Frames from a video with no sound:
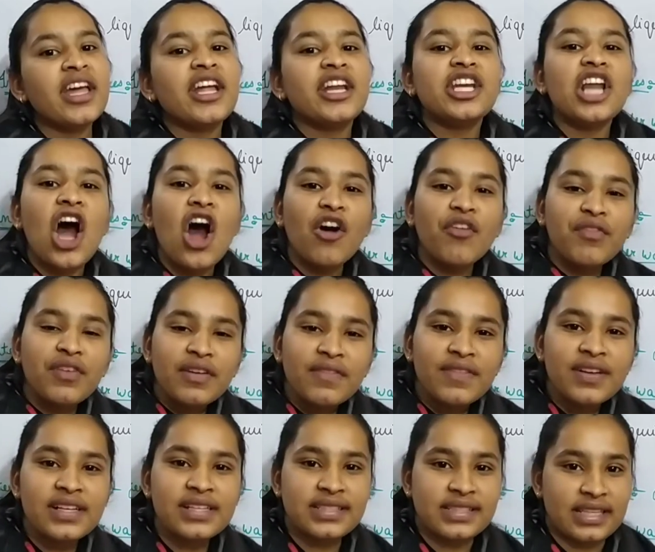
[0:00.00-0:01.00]
Now we
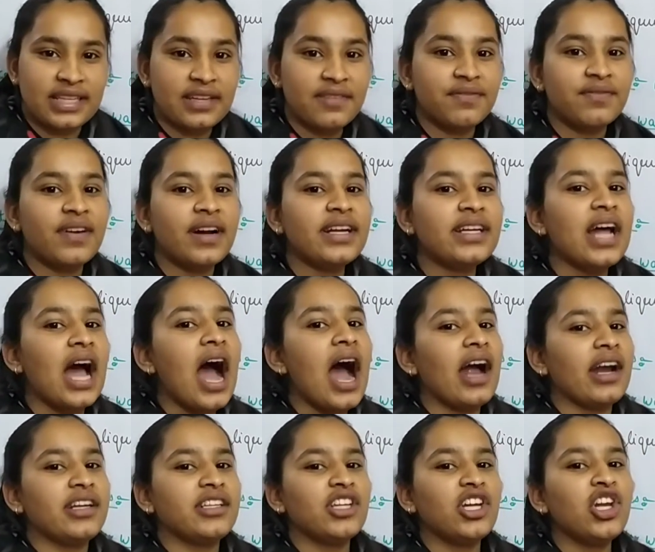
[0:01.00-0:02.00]
will see what
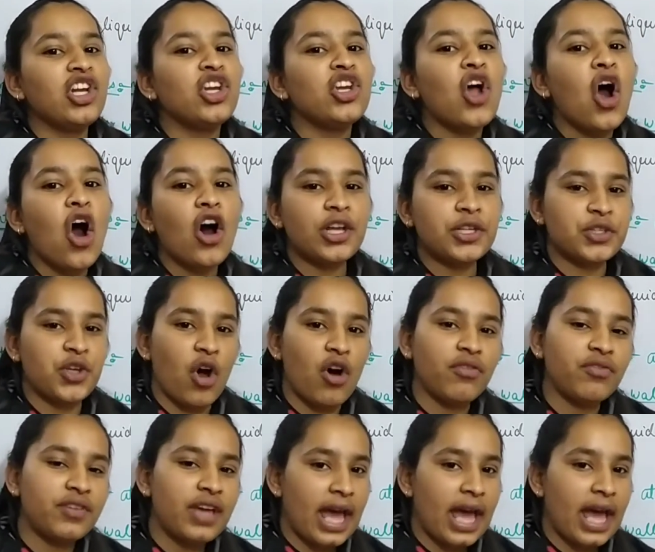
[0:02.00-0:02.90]
are the laws of